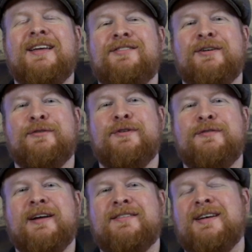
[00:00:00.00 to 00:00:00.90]
Slick Review
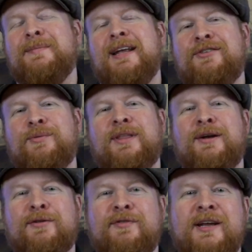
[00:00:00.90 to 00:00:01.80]
fans, coming at you with
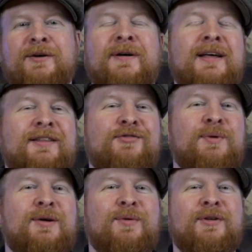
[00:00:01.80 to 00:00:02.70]
another video. This
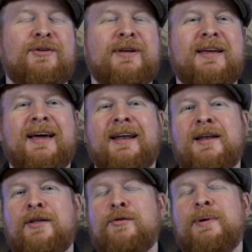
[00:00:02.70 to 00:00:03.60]
week we're looking at
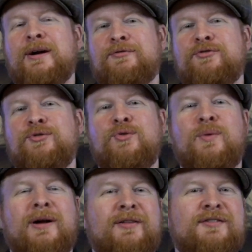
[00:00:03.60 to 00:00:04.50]
another pair of true
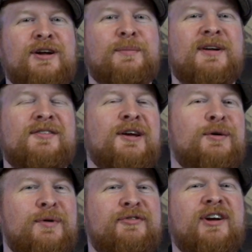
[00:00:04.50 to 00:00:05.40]
wireless earbuds.
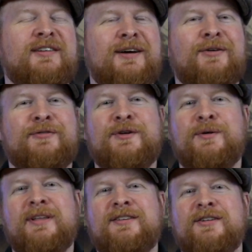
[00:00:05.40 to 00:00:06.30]
We've checked out a few
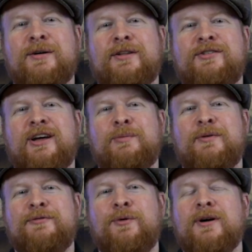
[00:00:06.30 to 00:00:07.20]
of these here on the channel
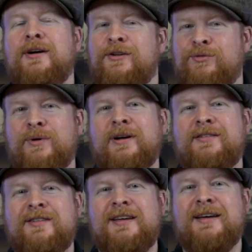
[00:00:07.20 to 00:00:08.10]
before, so we're gonna
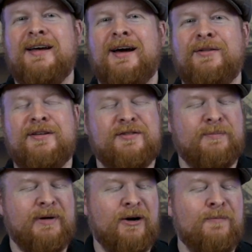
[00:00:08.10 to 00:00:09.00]
see how these
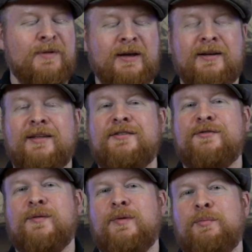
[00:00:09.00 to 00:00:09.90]
compare. Now this is
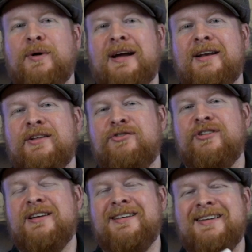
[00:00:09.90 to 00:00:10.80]
from the brand
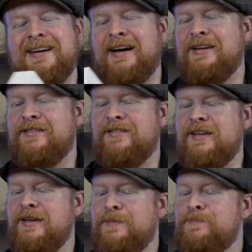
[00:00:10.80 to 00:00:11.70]

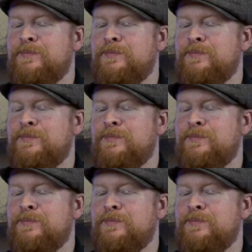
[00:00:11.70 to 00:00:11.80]
GEIC.